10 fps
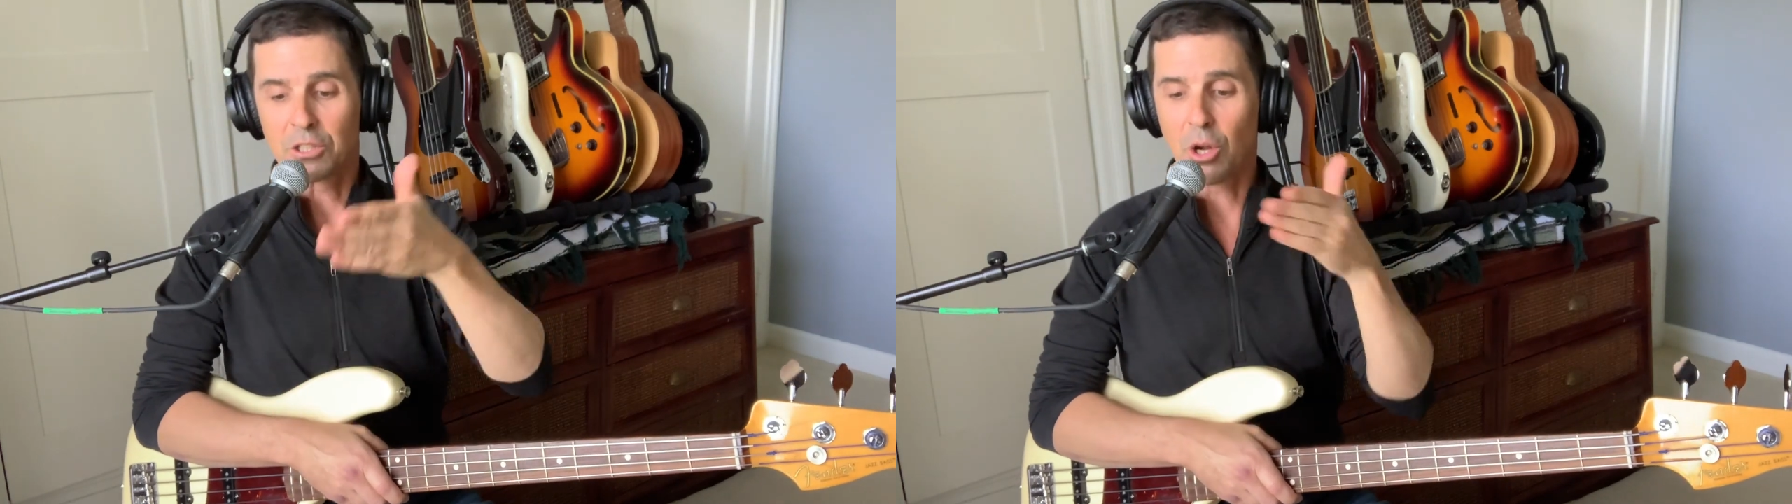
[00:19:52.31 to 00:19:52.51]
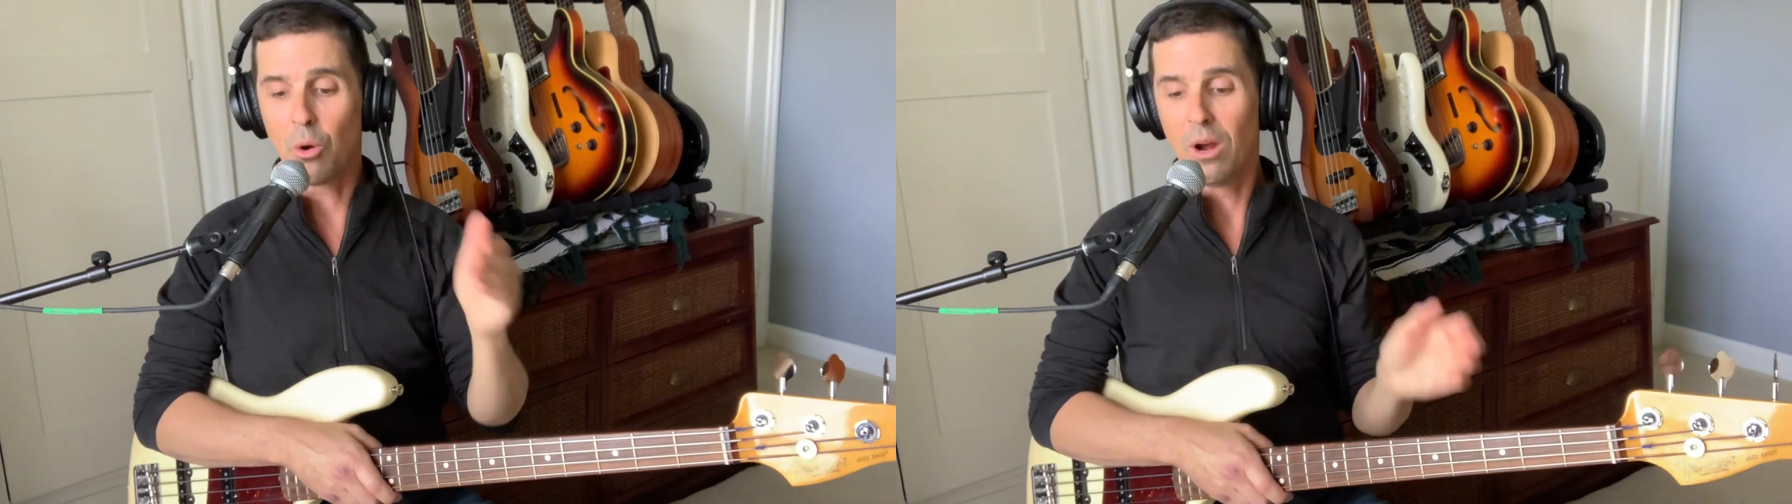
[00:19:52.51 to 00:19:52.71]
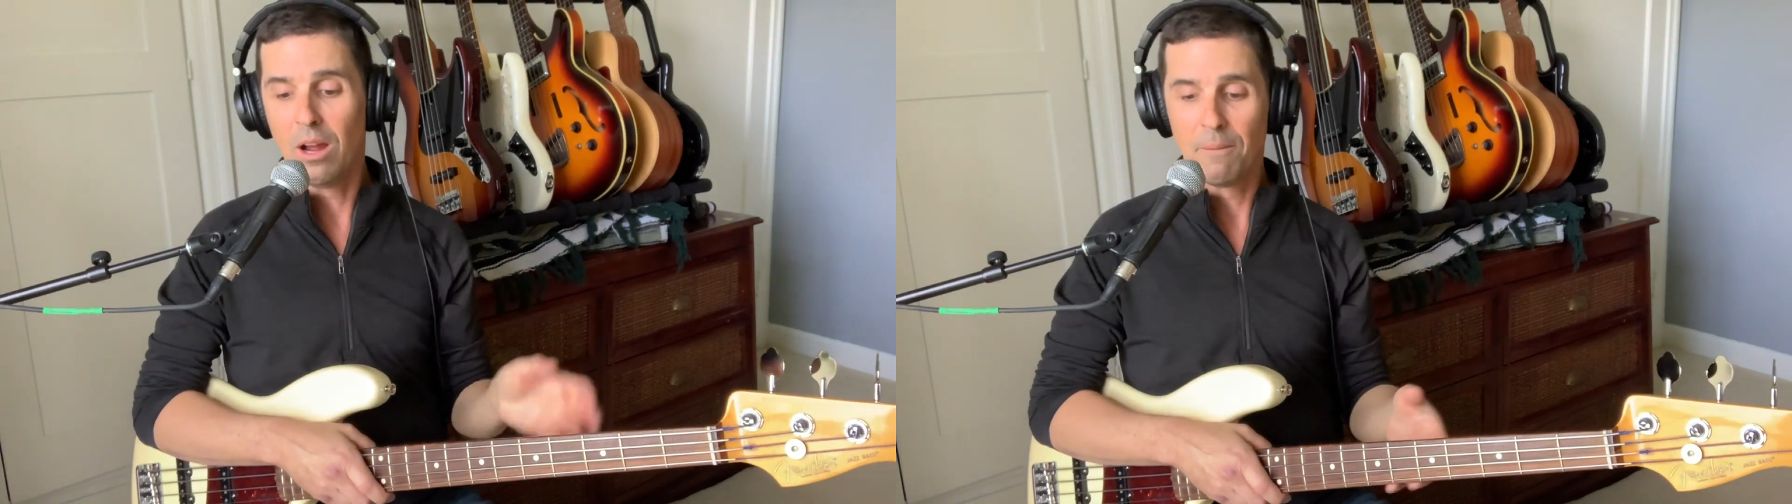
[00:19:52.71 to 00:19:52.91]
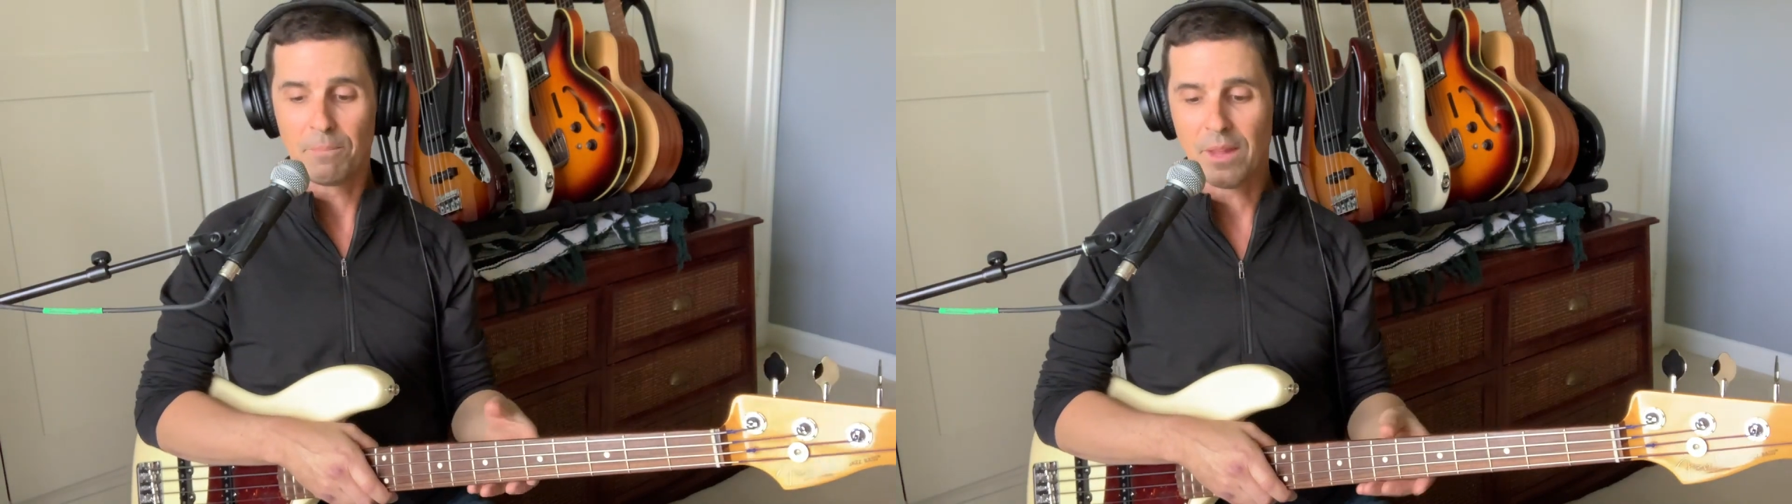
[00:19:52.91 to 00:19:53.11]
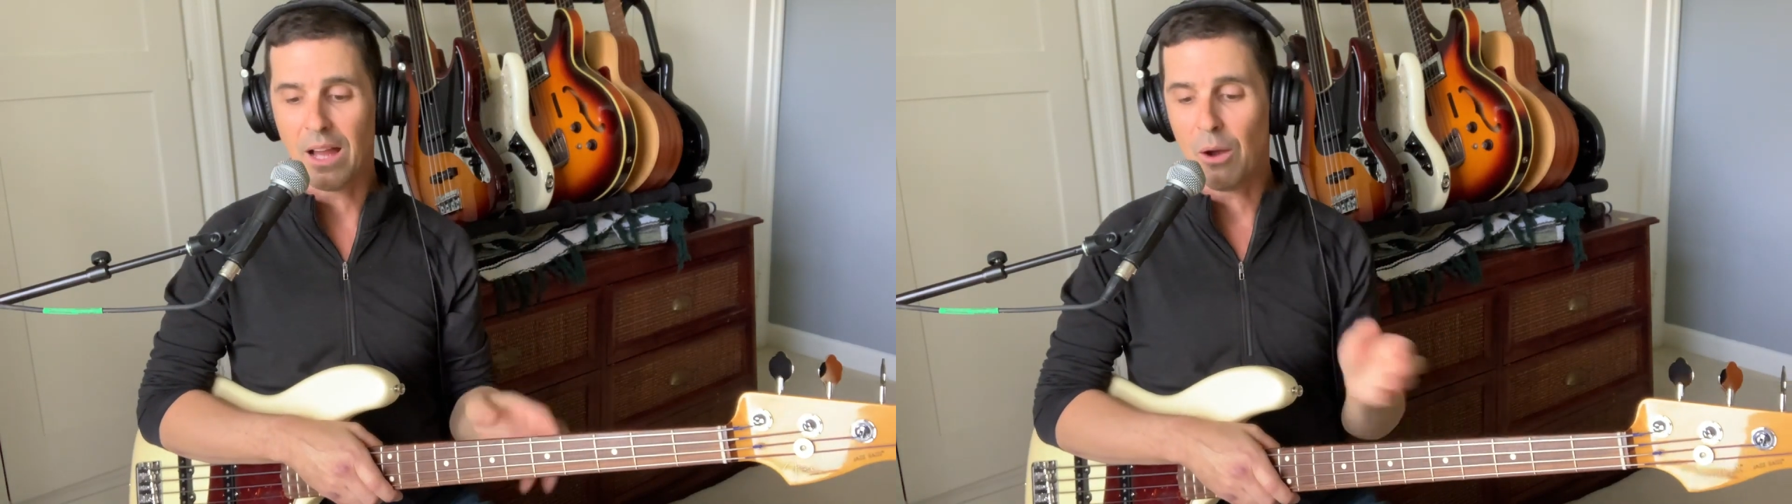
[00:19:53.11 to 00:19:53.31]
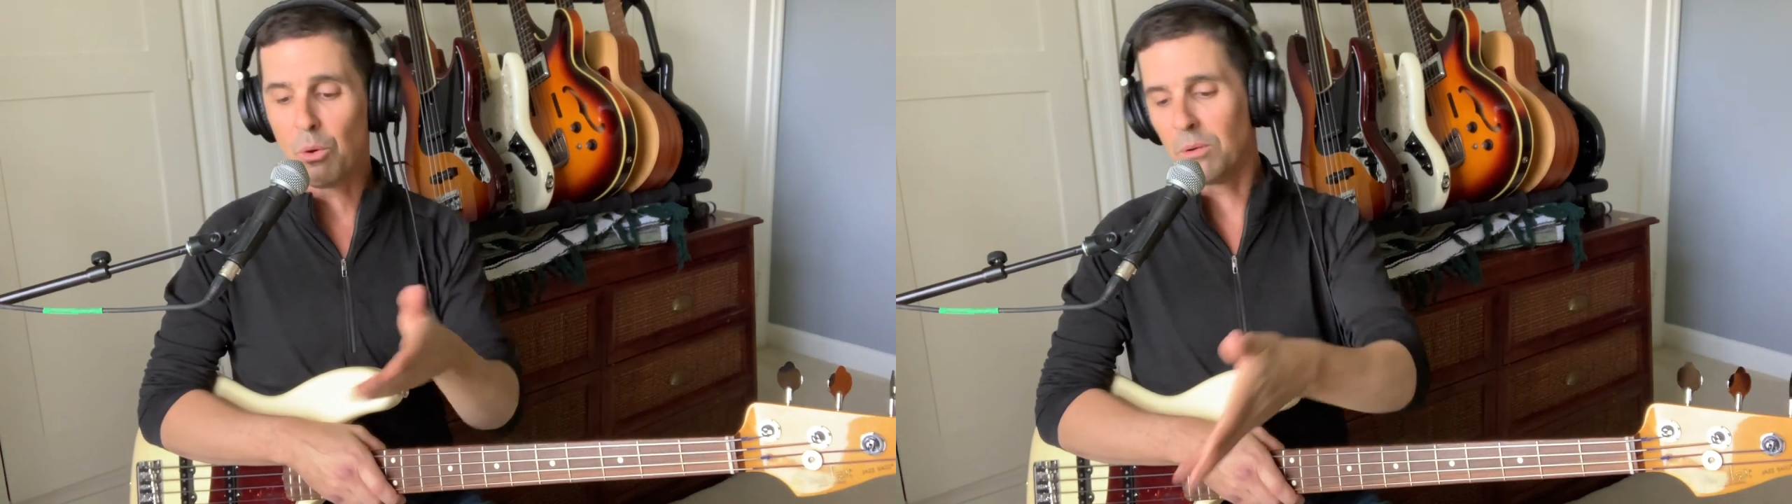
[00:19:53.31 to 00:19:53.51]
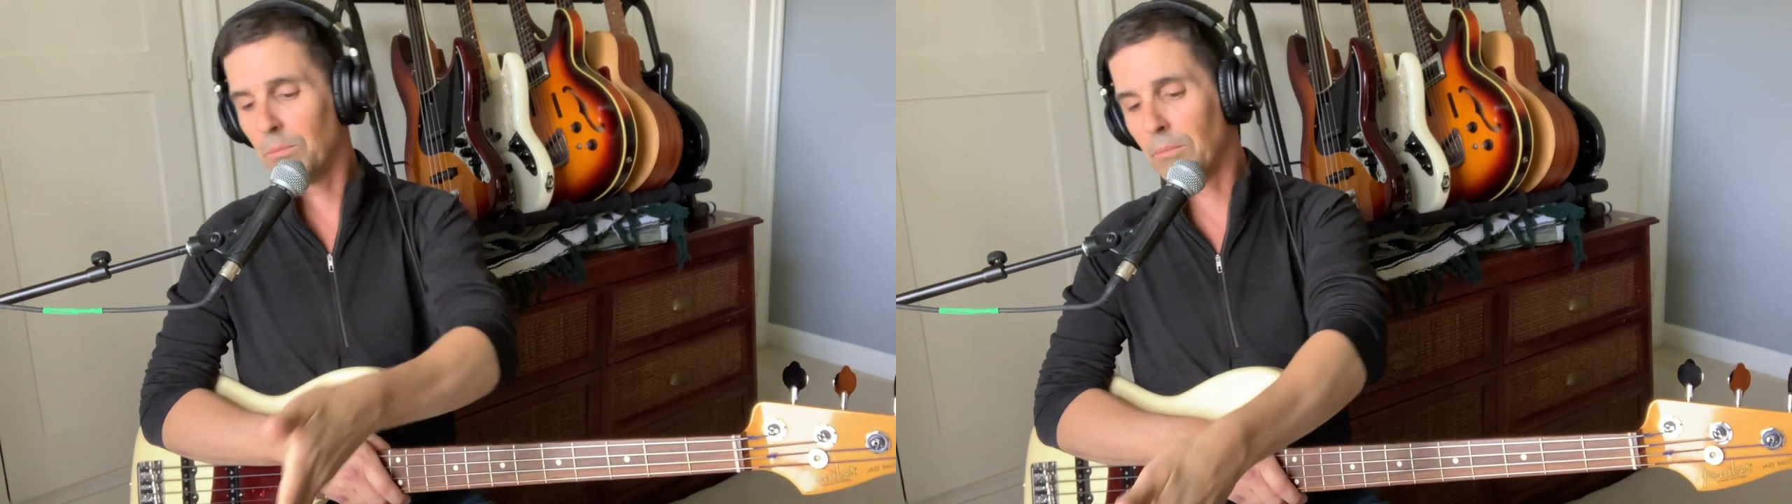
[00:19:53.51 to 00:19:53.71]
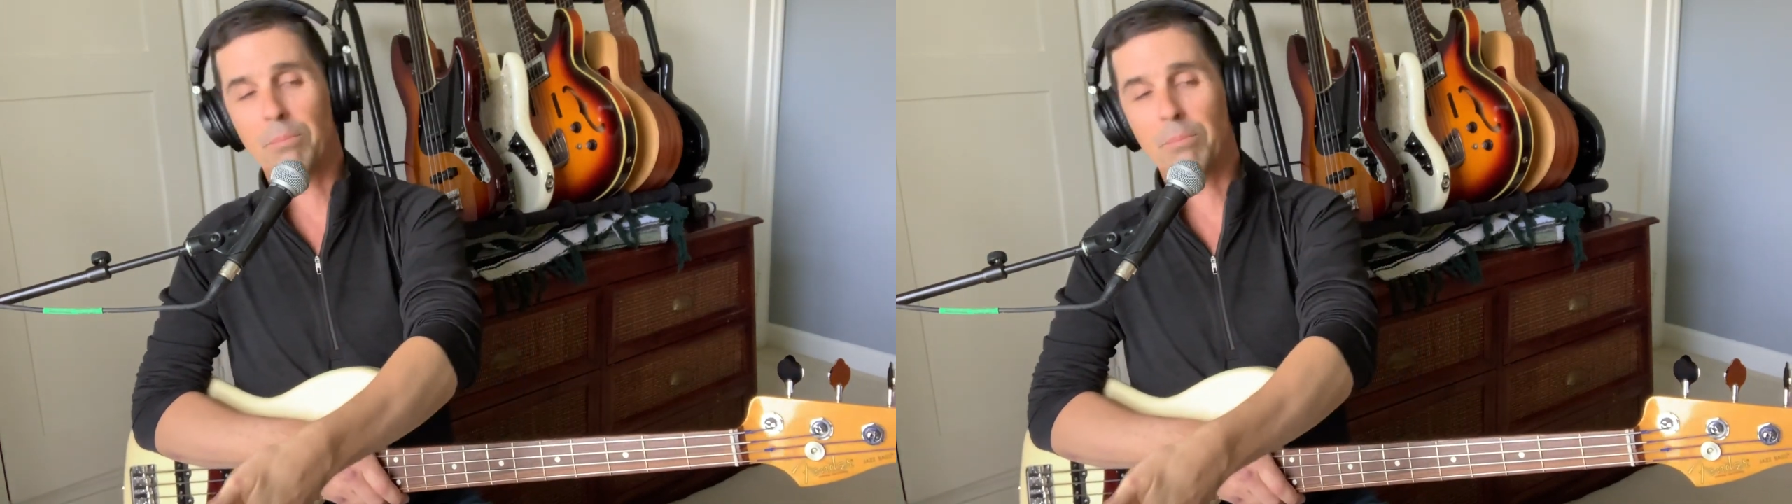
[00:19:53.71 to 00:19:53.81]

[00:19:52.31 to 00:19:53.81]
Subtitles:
so I won't